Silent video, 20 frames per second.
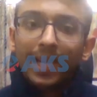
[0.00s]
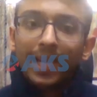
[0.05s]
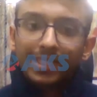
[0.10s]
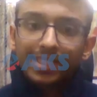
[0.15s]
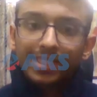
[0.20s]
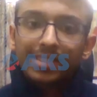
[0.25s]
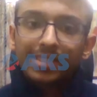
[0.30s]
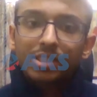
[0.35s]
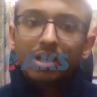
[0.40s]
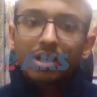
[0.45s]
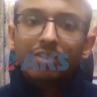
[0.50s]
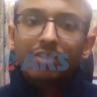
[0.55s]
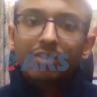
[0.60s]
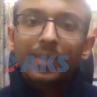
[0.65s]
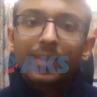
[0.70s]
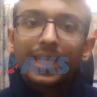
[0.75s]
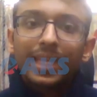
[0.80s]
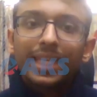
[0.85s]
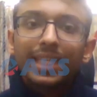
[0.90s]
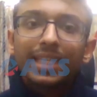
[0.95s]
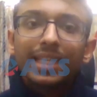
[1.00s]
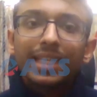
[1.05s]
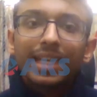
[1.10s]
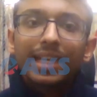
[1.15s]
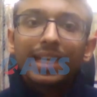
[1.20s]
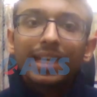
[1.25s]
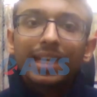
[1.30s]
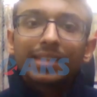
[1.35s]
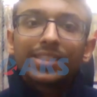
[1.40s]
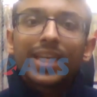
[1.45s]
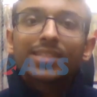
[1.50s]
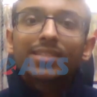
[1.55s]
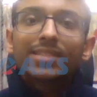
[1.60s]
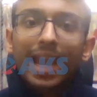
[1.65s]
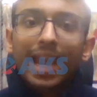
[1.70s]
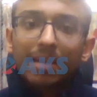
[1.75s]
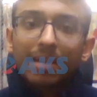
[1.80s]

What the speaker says: presence of many chess